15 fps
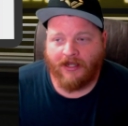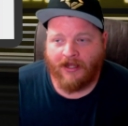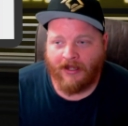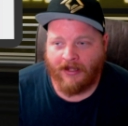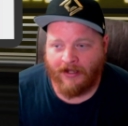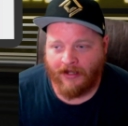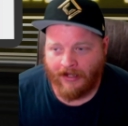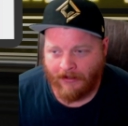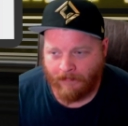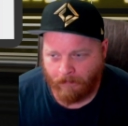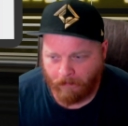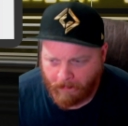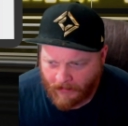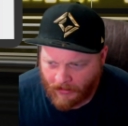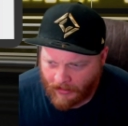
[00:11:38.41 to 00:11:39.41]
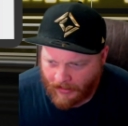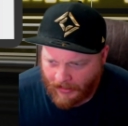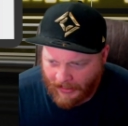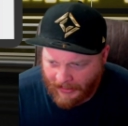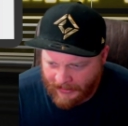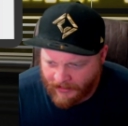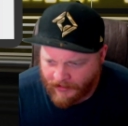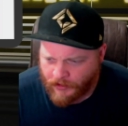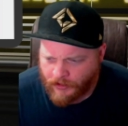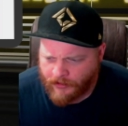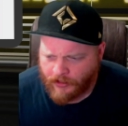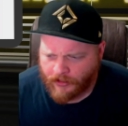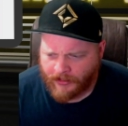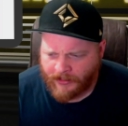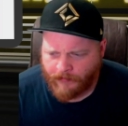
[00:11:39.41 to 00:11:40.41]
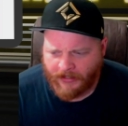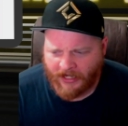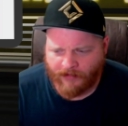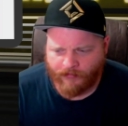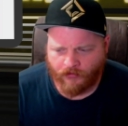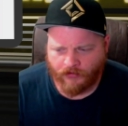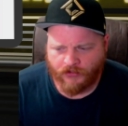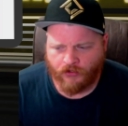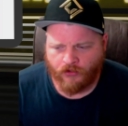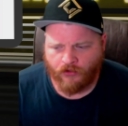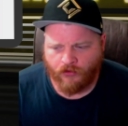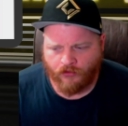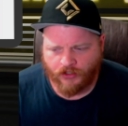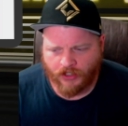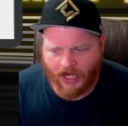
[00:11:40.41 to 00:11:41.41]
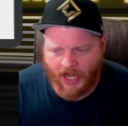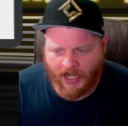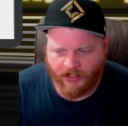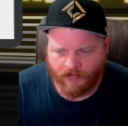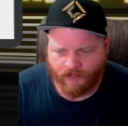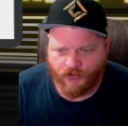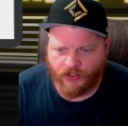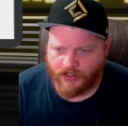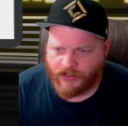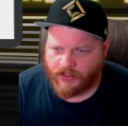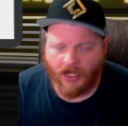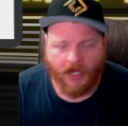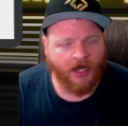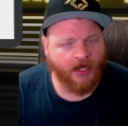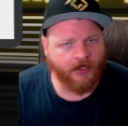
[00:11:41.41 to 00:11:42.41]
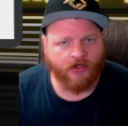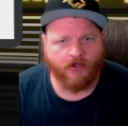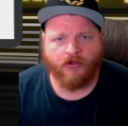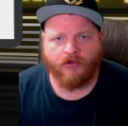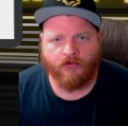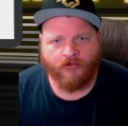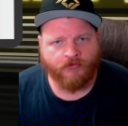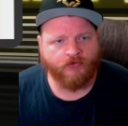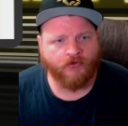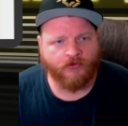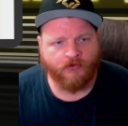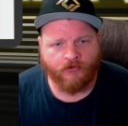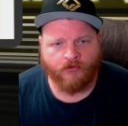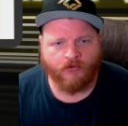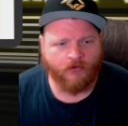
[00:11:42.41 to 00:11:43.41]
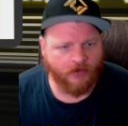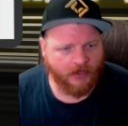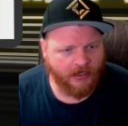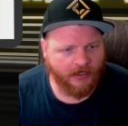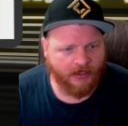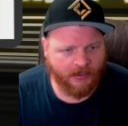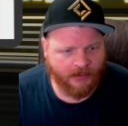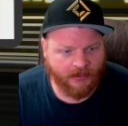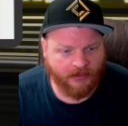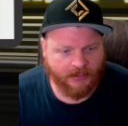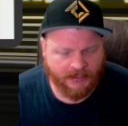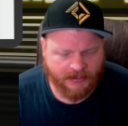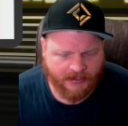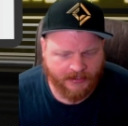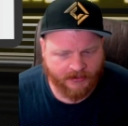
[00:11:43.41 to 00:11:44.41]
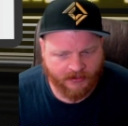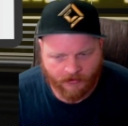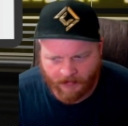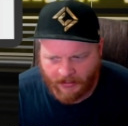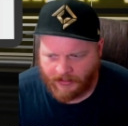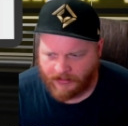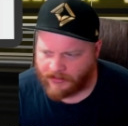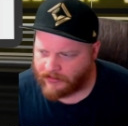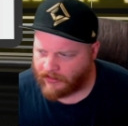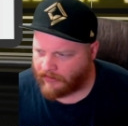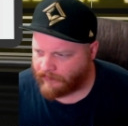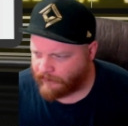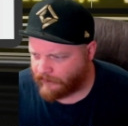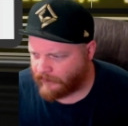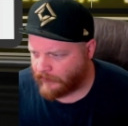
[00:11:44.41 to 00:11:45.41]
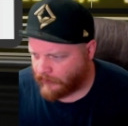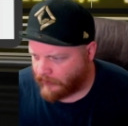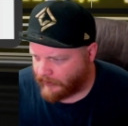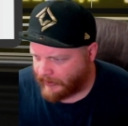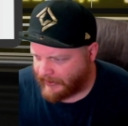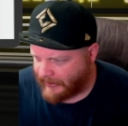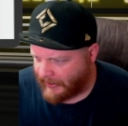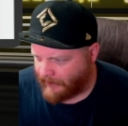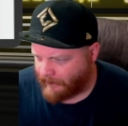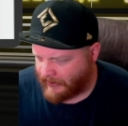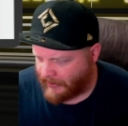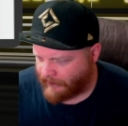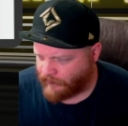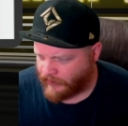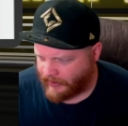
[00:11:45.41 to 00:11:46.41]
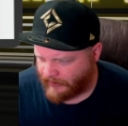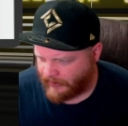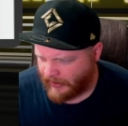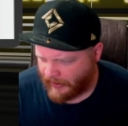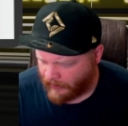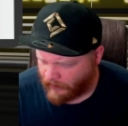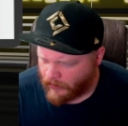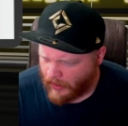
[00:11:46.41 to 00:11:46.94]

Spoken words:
You're going to be able to kind of just auto through a decent amount of stuff early game and everything.